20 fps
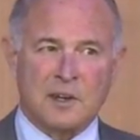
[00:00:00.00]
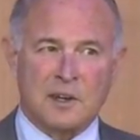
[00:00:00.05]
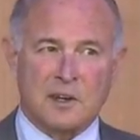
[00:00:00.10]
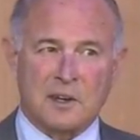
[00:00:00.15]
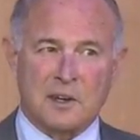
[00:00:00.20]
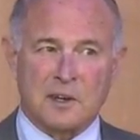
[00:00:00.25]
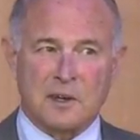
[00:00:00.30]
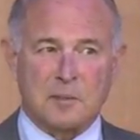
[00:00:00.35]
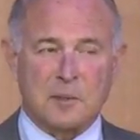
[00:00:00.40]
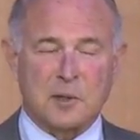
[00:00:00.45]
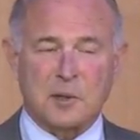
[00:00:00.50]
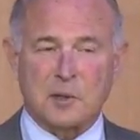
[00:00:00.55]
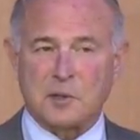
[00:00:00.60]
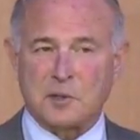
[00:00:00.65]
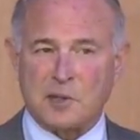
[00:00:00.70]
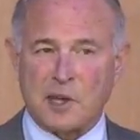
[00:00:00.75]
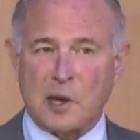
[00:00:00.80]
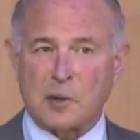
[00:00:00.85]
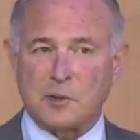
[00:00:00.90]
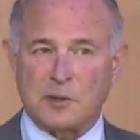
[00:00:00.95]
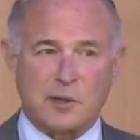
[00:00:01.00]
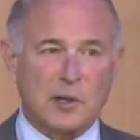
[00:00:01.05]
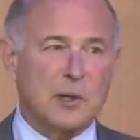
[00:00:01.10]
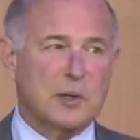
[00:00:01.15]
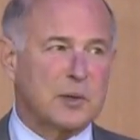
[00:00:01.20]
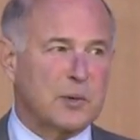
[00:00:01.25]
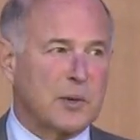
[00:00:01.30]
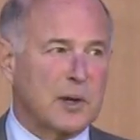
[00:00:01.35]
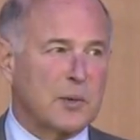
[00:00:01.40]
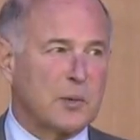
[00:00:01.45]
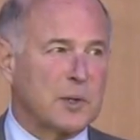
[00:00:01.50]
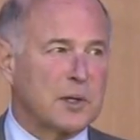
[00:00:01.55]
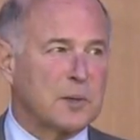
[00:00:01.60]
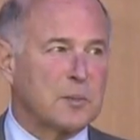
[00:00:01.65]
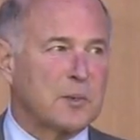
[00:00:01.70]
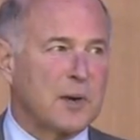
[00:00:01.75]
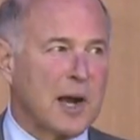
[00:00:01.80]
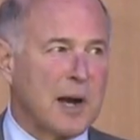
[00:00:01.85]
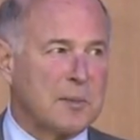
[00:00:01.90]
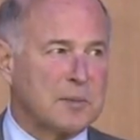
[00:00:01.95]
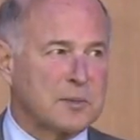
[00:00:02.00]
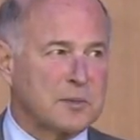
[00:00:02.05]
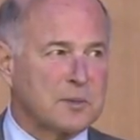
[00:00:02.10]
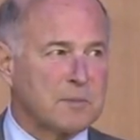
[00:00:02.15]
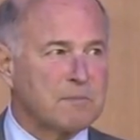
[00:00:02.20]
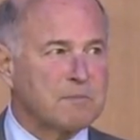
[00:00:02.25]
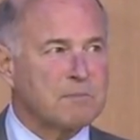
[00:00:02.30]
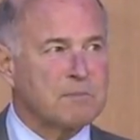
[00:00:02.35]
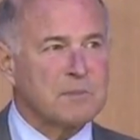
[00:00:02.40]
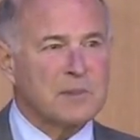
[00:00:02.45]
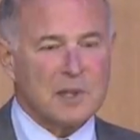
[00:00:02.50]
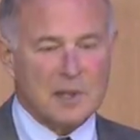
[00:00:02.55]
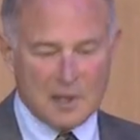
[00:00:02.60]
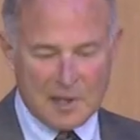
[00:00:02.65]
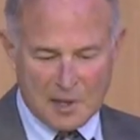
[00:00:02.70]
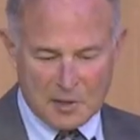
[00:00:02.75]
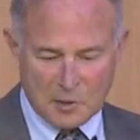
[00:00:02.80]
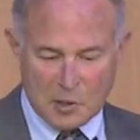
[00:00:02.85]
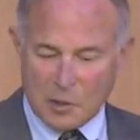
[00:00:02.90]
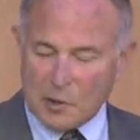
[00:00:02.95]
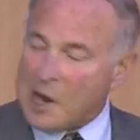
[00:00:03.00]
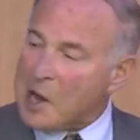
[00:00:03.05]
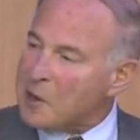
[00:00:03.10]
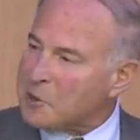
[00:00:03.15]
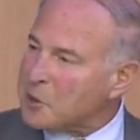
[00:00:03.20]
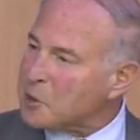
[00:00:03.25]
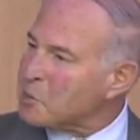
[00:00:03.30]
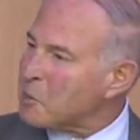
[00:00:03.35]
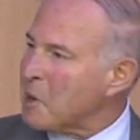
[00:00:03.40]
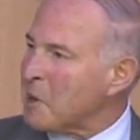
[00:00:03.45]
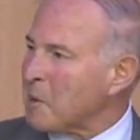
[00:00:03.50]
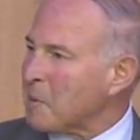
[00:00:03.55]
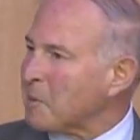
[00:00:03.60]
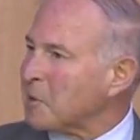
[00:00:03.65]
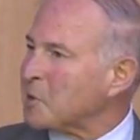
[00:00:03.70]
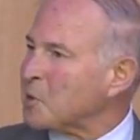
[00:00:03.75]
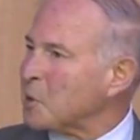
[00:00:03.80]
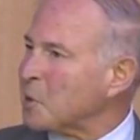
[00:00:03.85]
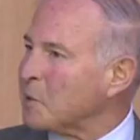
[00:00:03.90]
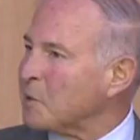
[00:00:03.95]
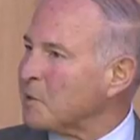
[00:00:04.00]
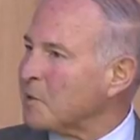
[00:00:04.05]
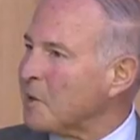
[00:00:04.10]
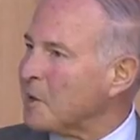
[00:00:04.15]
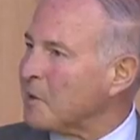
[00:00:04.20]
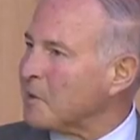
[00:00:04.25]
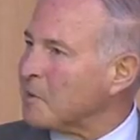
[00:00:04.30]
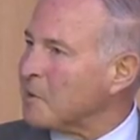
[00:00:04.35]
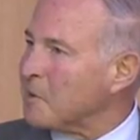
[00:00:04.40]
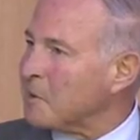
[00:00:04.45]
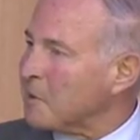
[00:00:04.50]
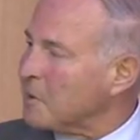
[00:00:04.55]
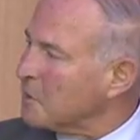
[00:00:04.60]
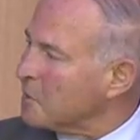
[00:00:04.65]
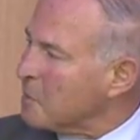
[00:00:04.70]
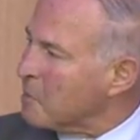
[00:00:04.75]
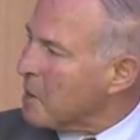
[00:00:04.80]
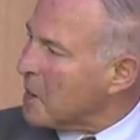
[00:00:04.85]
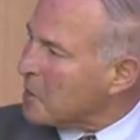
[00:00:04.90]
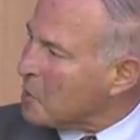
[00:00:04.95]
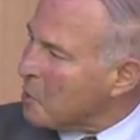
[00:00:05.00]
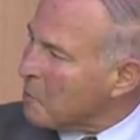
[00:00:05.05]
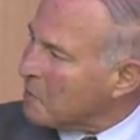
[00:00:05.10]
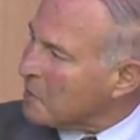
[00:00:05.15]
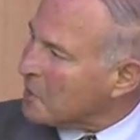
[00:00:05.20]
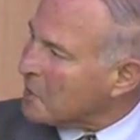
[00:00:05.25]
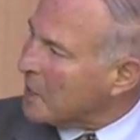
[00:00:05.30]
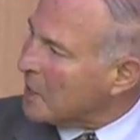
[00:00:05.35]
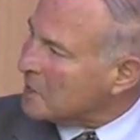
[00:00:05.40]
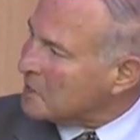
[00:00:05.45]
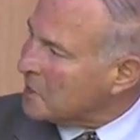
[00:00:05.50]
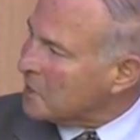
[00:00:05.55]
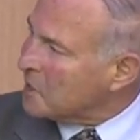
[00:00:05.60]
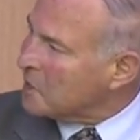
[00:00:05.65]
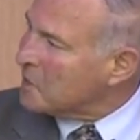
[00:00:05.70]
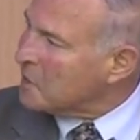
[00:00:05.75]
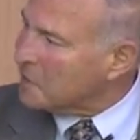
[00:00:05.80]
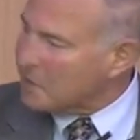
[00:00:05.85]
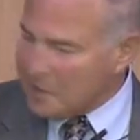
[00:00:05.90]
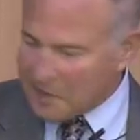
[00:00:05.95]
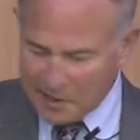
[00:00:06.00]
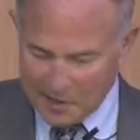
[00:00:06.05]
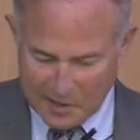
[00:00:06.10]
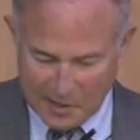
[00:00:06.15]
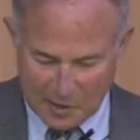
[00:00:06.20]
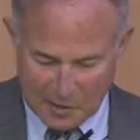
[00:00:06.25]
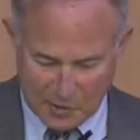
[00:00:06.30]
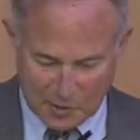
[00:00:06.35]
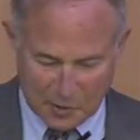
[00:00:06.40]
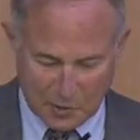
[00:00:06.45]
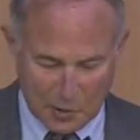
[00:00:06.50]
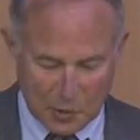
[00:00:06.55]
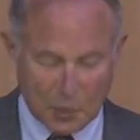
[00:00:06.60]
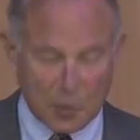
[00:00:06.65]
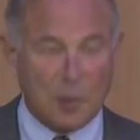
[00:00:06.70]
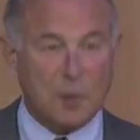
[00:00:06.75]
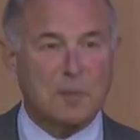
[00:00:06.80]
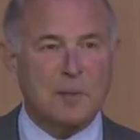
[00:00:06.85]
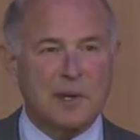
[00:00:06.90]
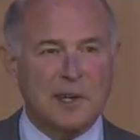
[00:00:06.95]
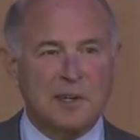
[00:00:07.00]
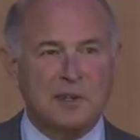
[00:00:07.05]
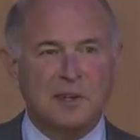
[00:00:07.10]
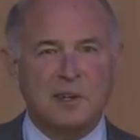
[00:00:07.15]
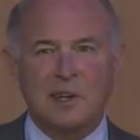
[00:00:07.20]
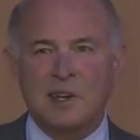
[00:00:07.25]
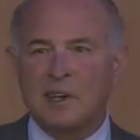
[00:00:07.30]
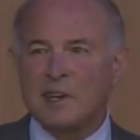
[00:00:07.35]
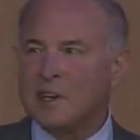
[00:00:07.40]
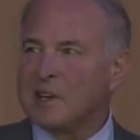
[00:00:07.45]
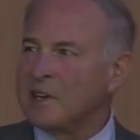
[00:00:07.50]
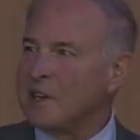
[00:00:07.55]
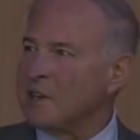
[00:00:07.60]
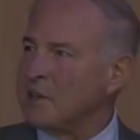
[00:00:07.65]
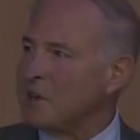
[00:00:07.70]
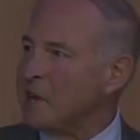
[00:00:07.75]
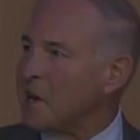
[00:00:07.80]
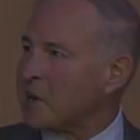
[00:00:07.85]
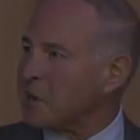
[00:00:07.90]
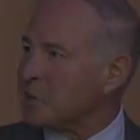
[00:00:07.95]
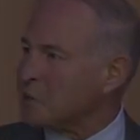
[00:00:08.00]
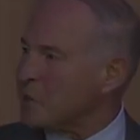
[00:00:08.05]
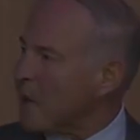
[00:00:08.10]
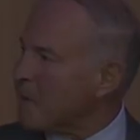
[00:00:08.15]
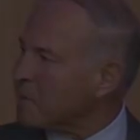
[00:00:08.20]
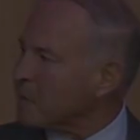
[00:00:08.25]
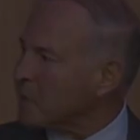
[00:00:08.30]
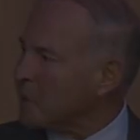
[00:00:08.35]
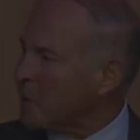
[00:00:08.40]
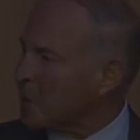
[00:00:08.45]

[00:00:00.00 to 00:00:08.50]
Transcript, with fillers: uh, because that would, that would create real problems. So now at this point, I'm going to turn uh, the, the mic over to Colleen, and then, you know, she'll do her bit. And then I guess after